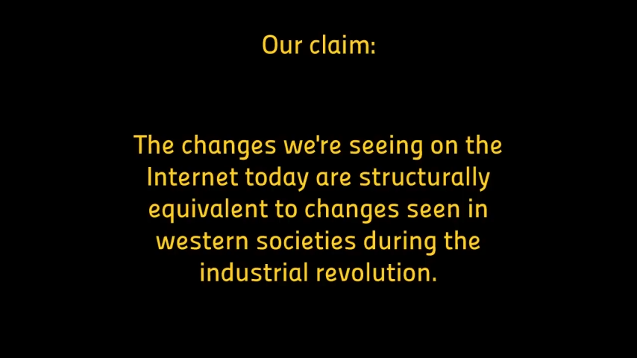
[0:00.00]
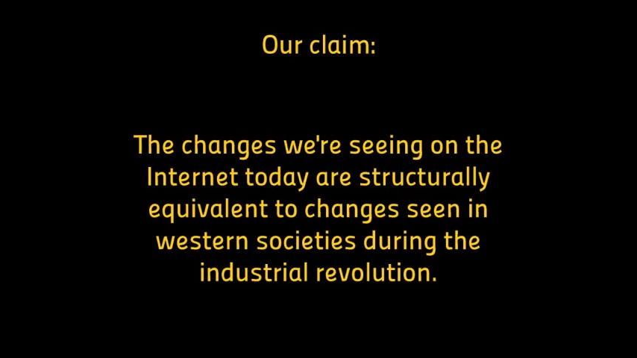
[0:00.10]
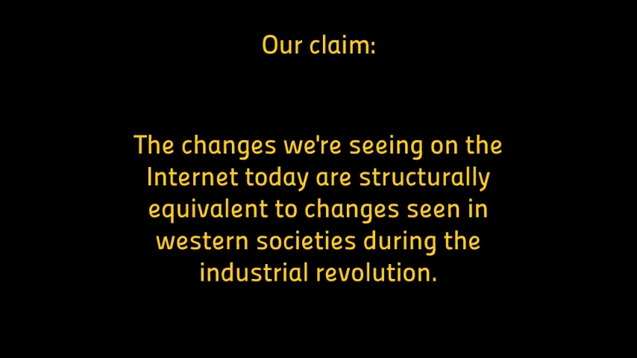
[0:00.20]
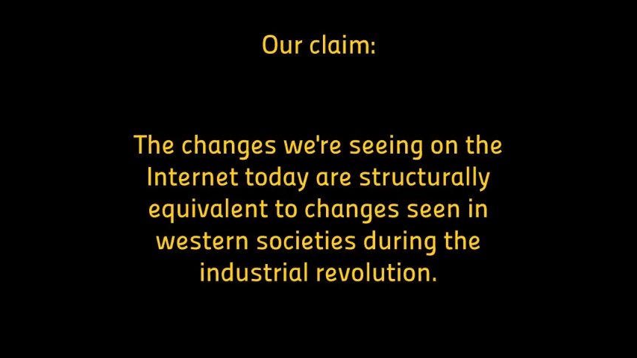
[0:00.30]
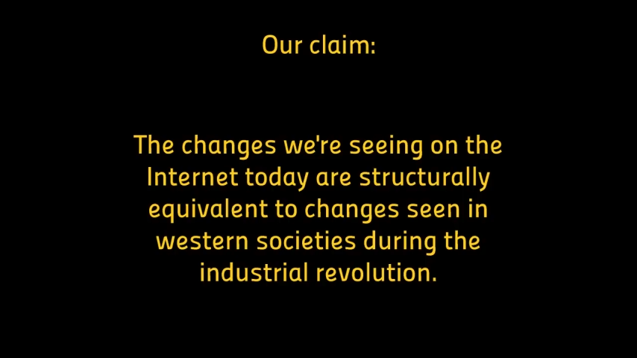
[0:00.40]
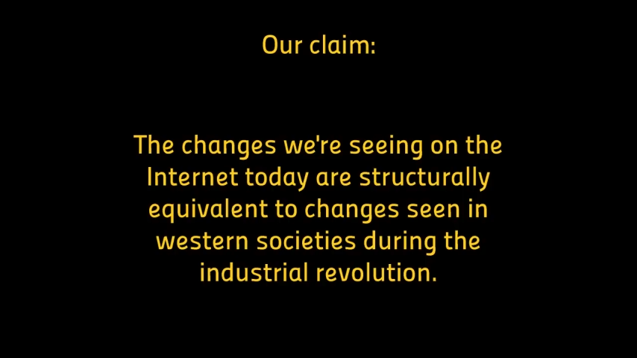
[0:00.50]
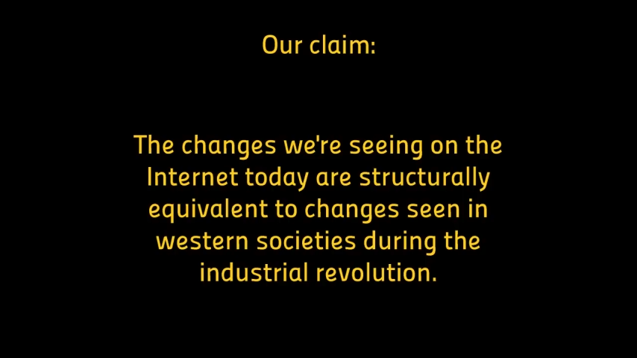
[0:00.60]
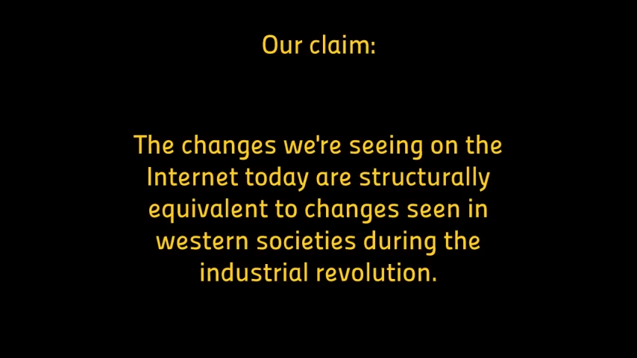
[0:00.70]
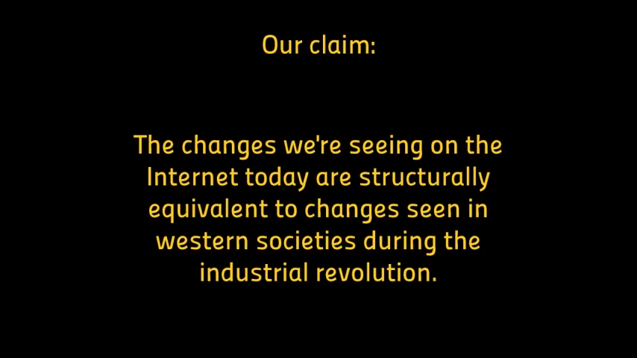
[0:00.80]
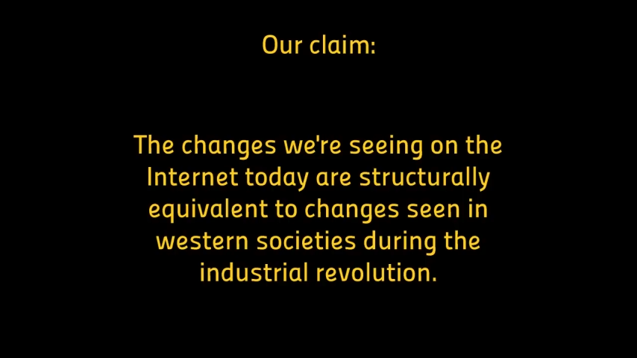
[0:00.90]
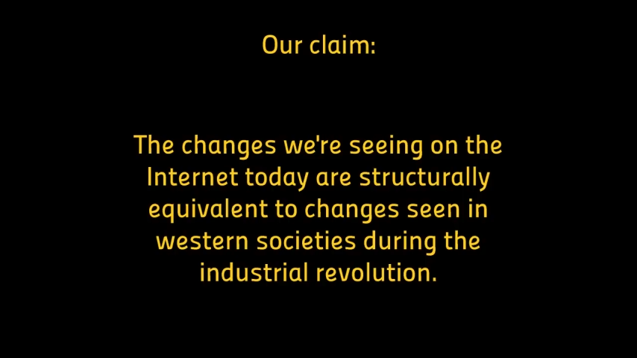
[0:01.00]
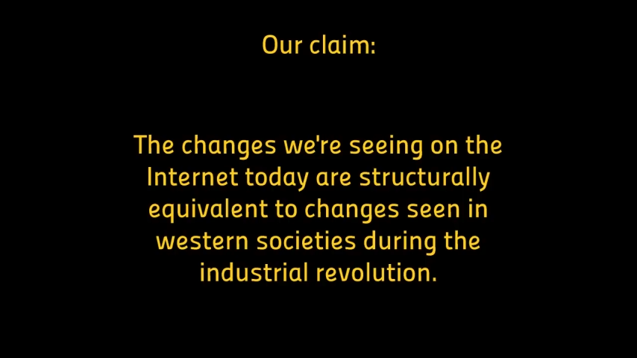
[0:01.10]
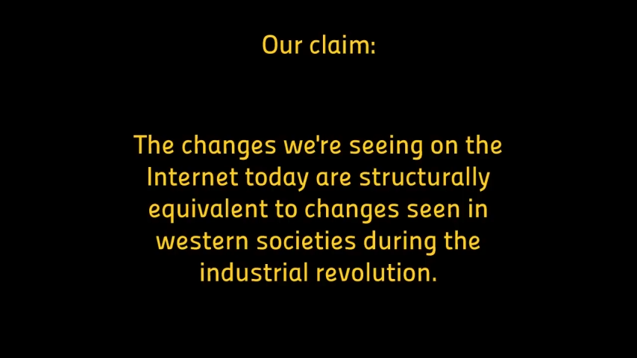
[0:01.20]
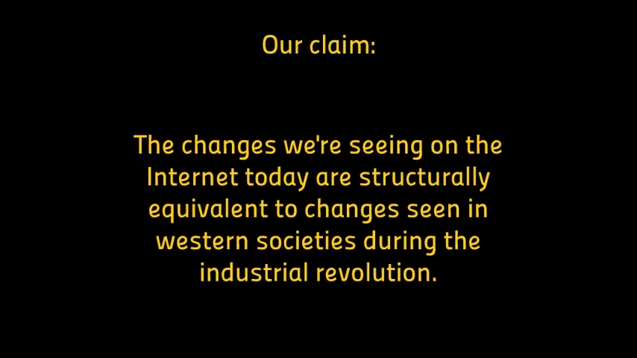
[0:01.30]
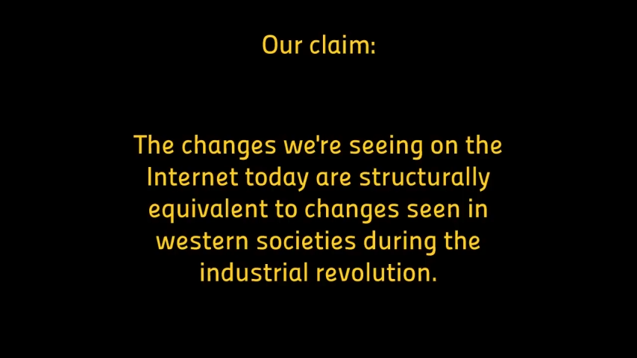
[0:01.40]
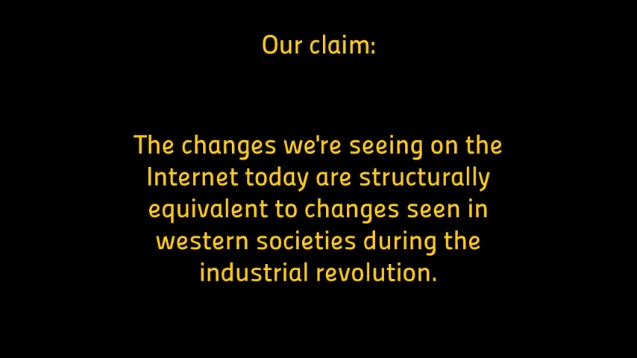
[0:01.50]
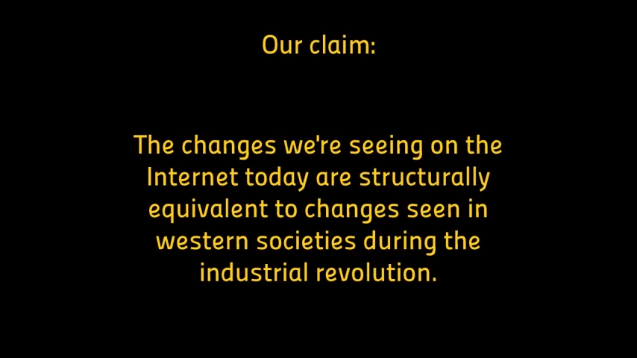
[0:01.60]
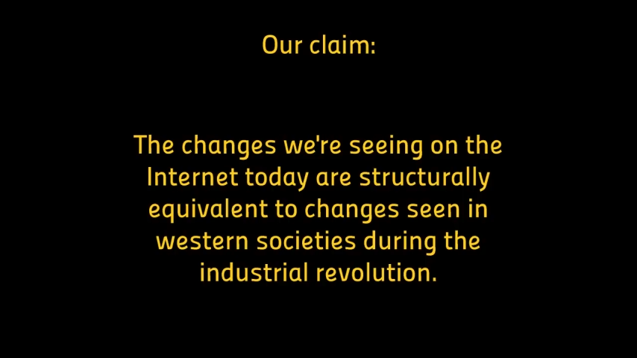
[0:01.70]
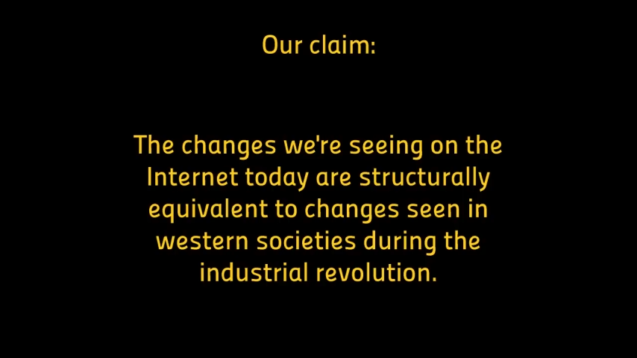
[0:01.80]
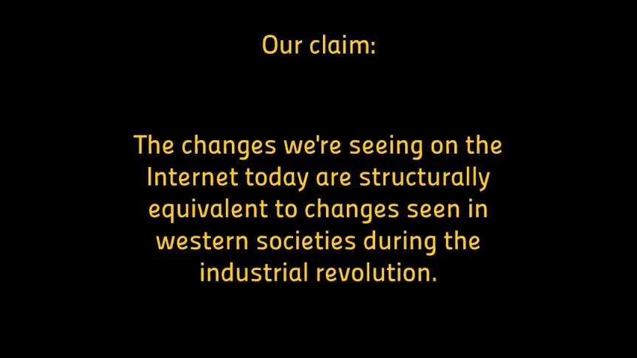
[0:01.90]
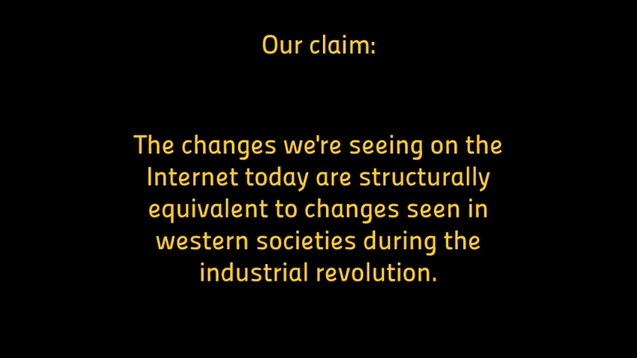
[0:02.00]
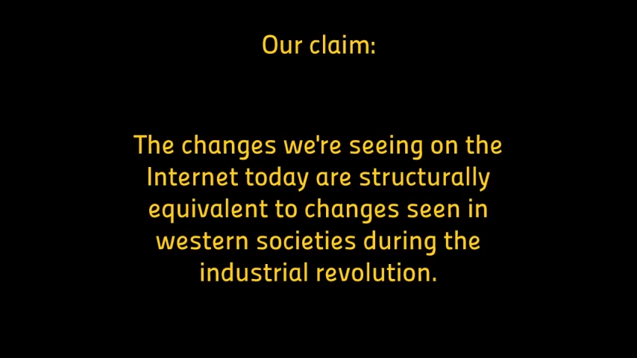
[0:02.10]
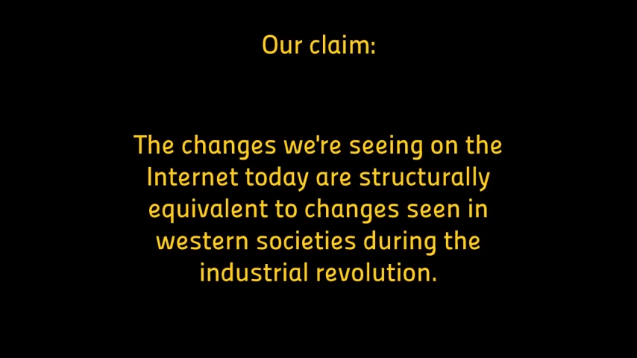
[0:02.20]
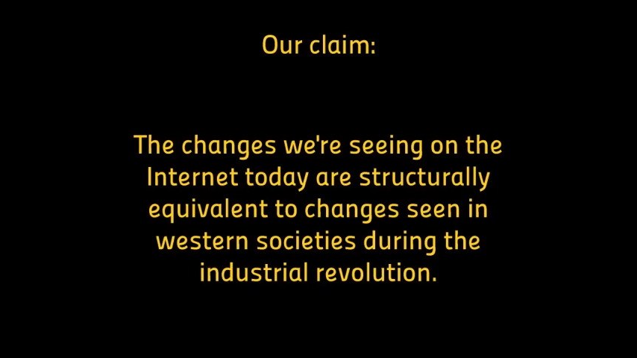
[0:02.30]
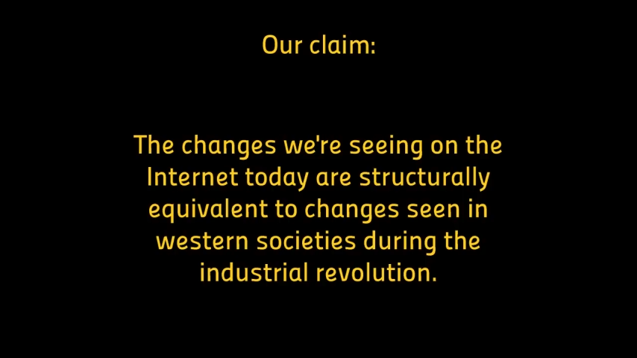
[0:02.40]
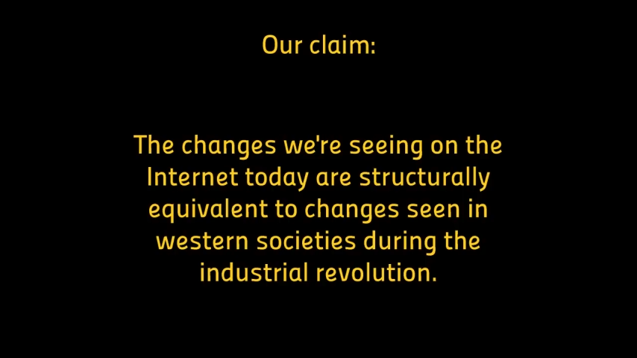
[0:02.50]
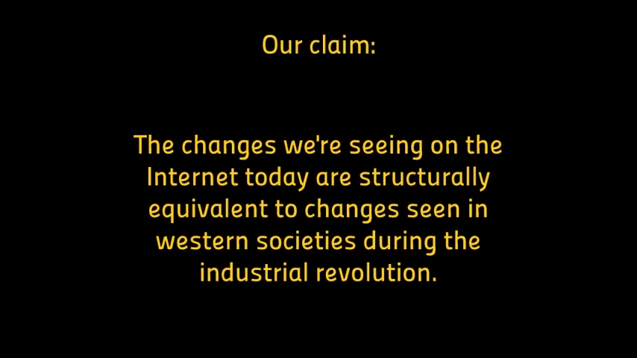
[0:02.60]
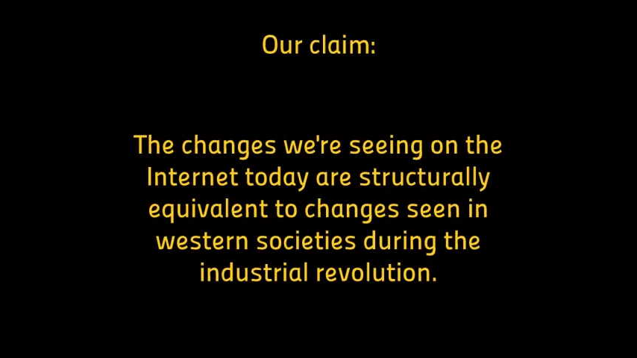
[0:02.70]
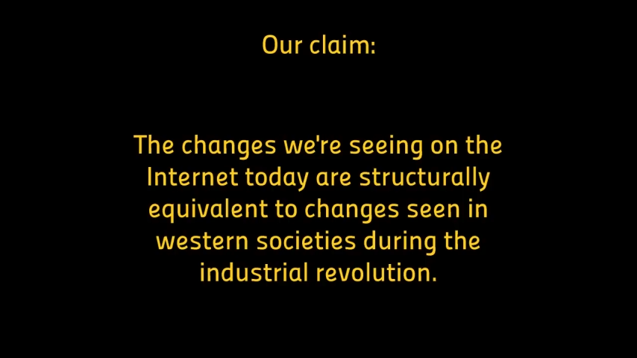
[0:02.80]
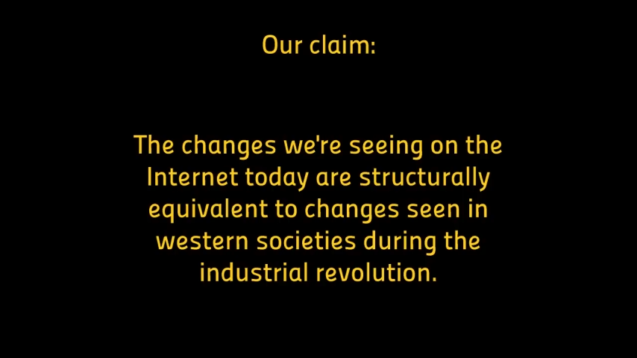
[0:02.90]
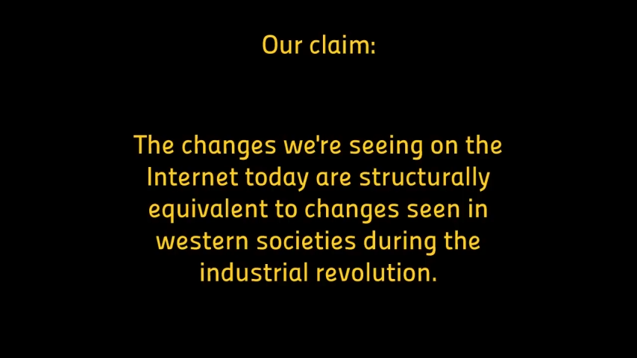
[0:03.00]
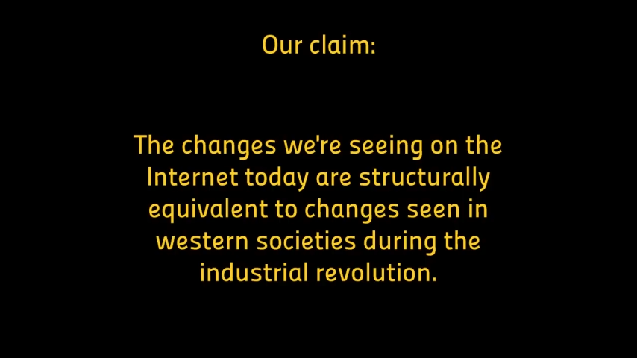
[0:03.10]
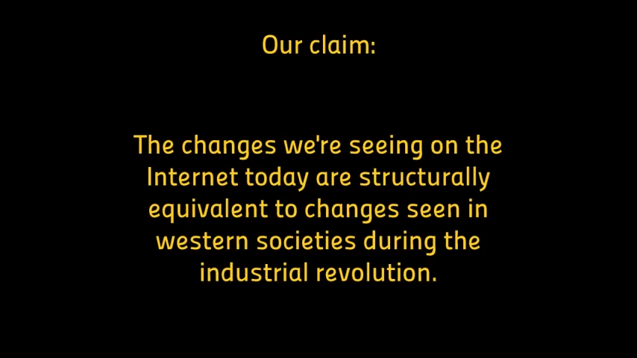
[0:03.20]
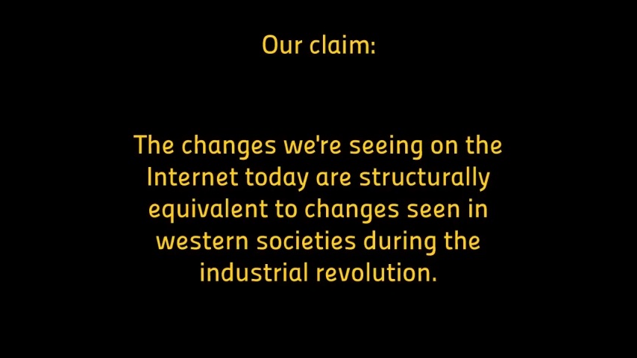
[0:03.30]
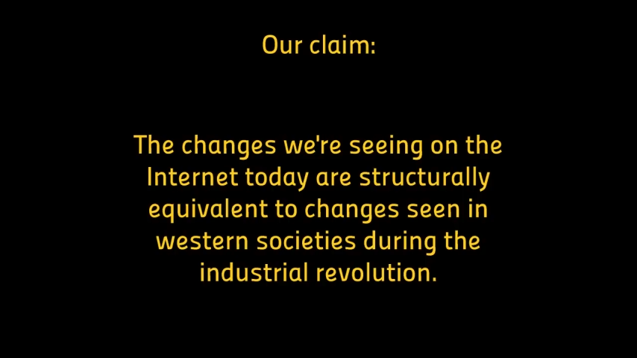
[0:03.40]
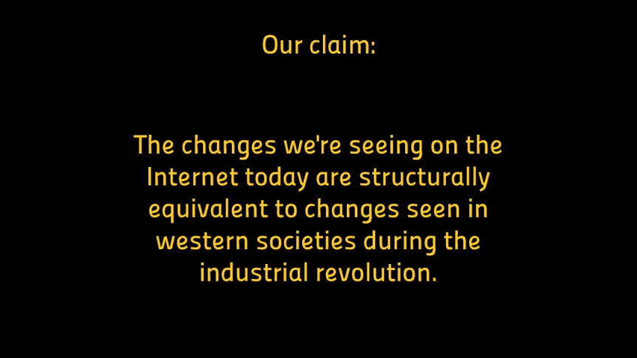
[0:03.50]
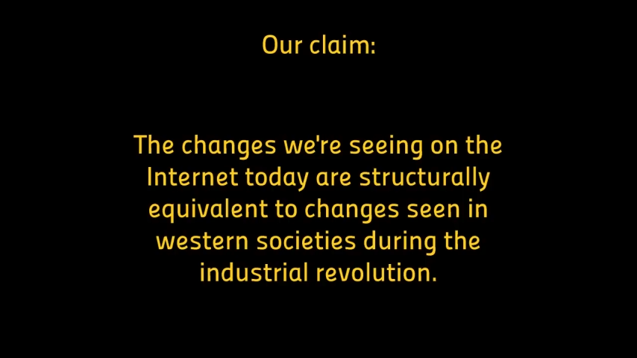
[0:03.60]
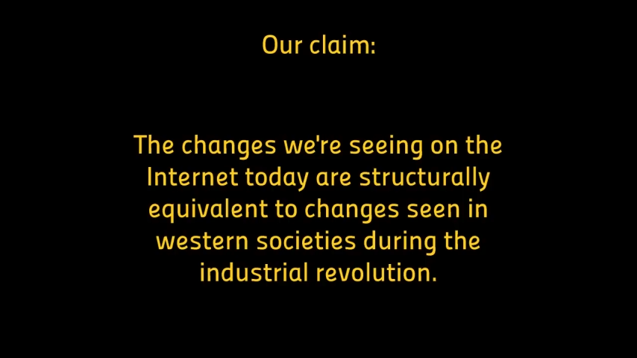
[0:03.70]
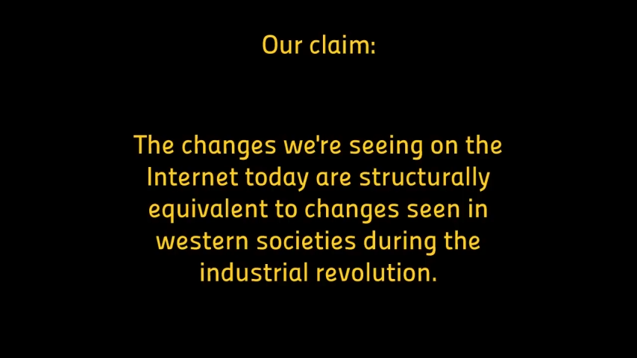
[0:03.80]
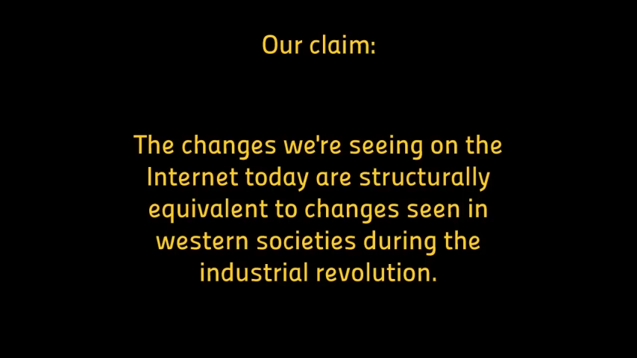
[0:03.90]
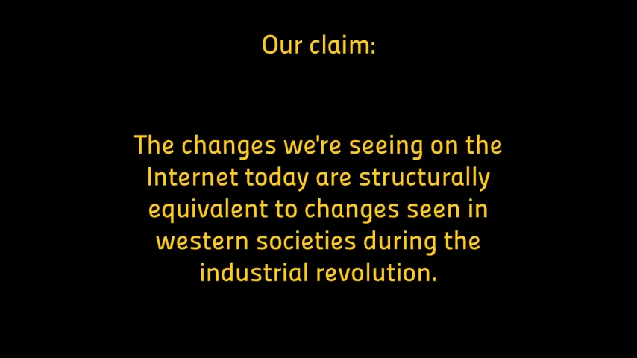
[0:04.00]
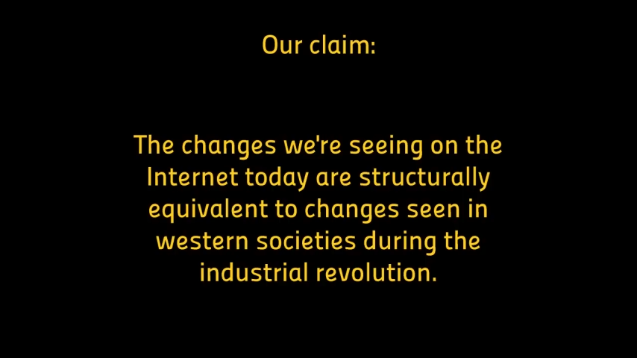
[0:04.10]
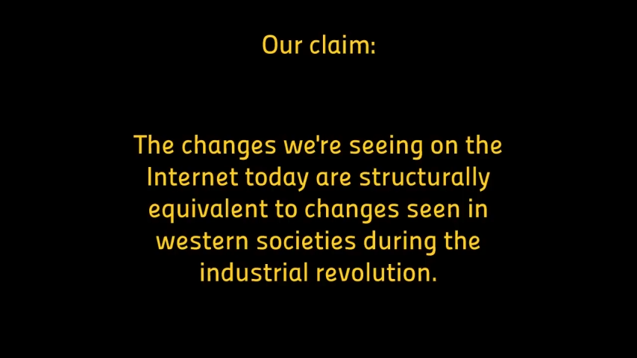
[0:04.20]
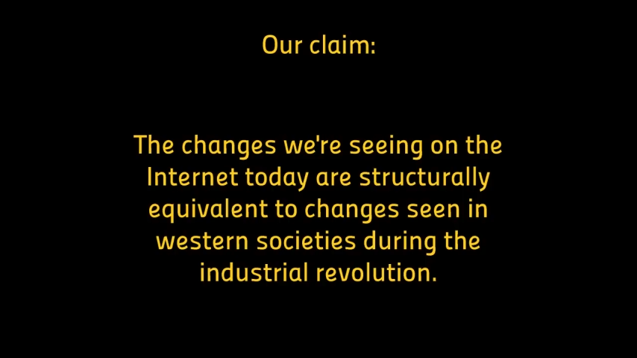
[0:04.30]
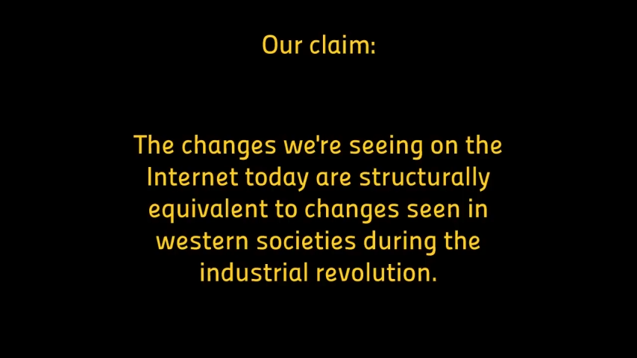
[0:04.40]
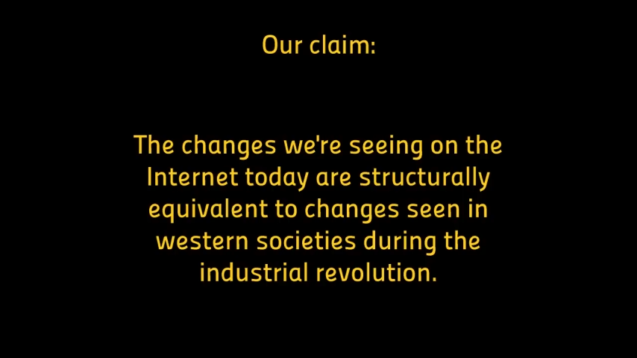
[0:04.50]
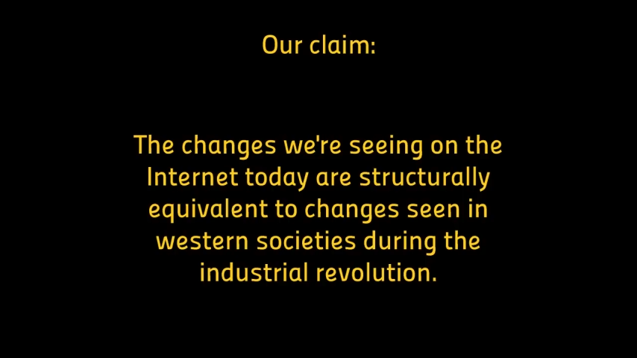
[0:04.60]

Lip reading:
[unreadable: no face in view]